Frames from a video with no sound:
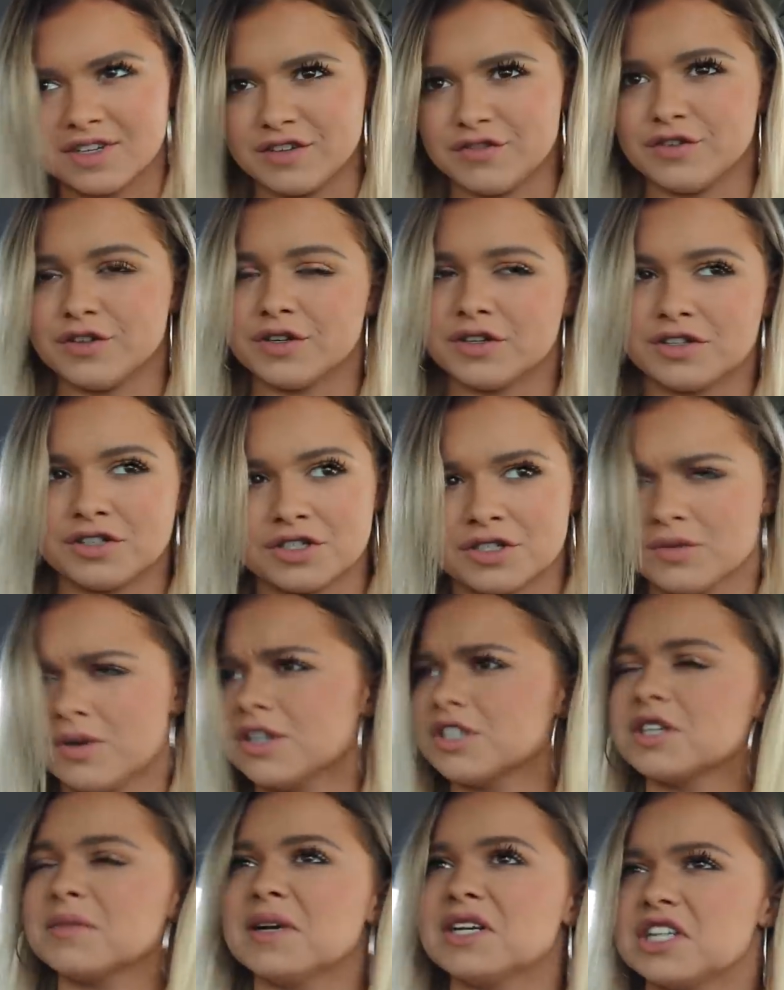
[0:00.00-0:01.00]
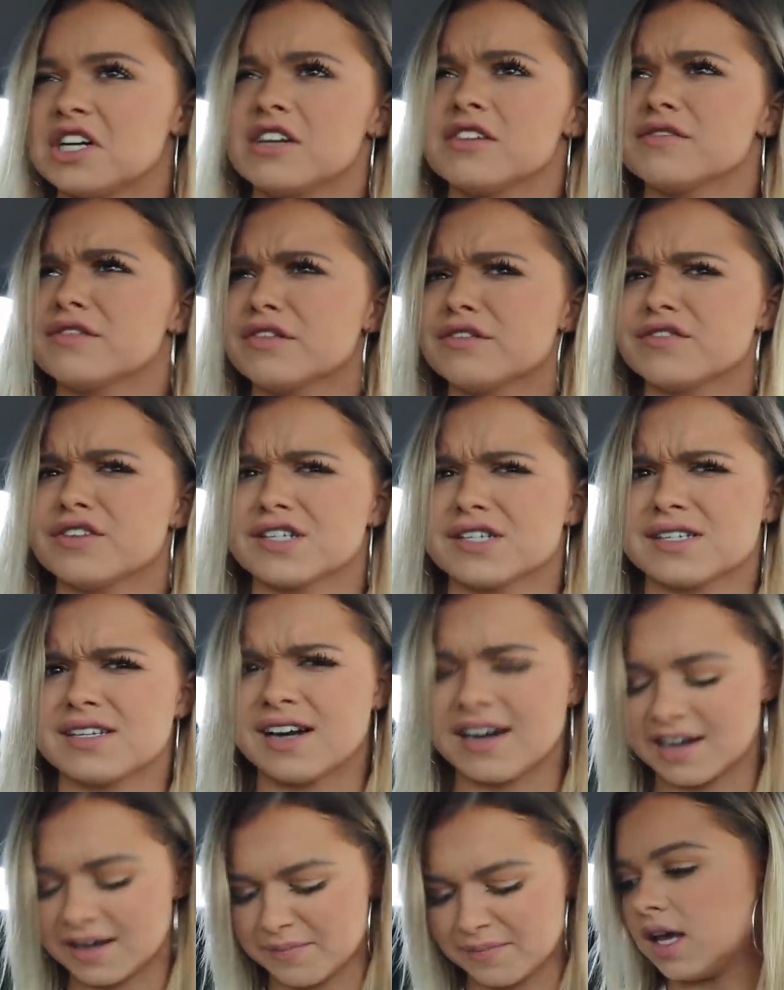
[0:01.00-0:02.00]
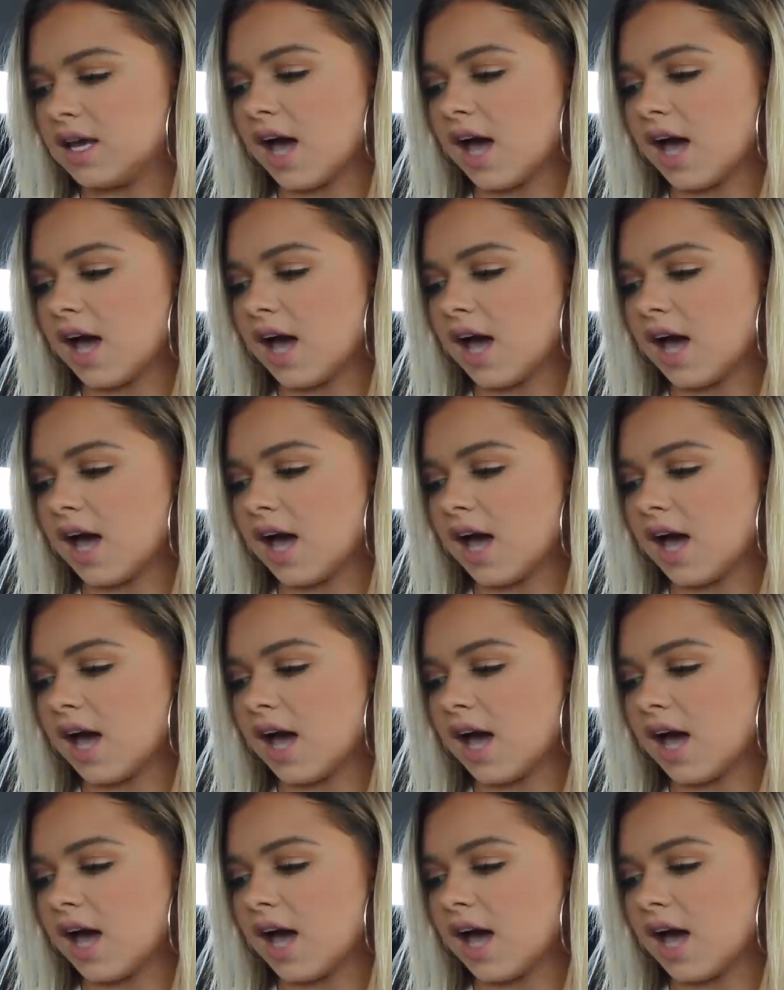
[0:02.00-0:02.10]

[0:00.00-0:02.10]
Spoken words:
if you're just watching my channel for the first time,